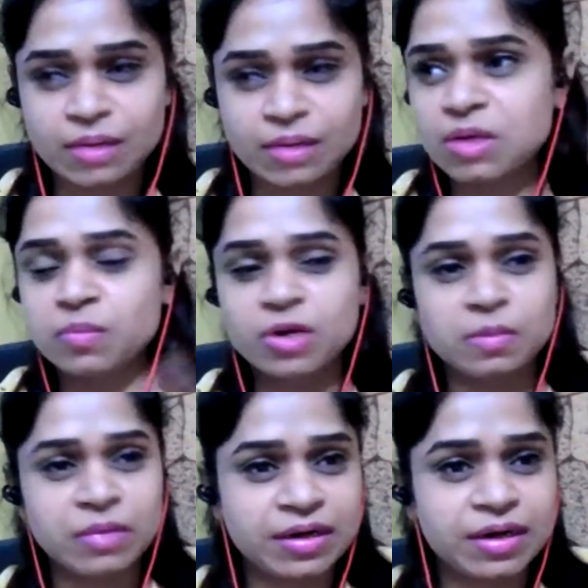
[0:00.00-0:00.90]
can be
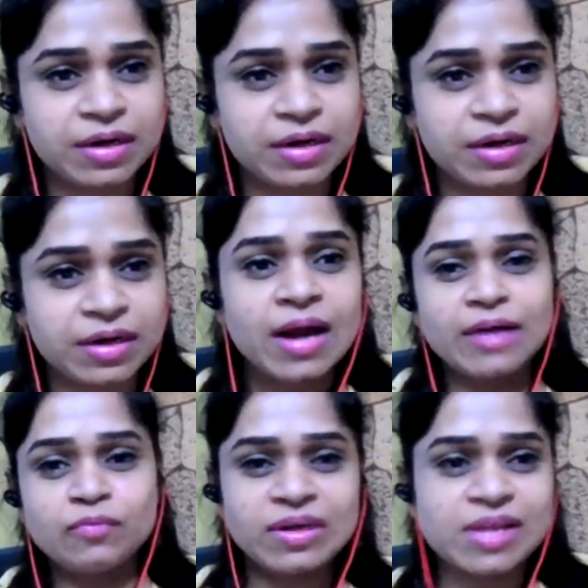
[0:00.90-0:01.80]
implemented
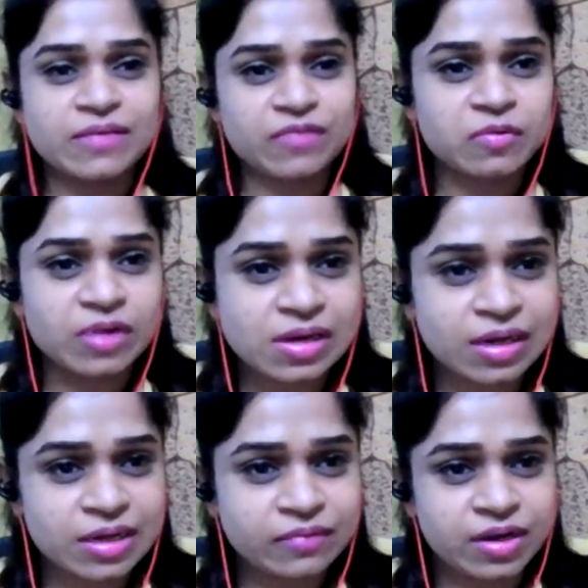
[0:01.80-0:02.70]
that would ease
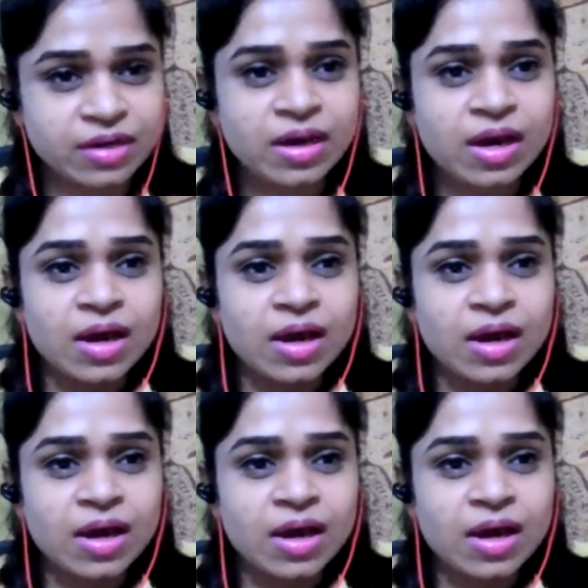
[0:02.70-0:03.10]
everyone's life, right?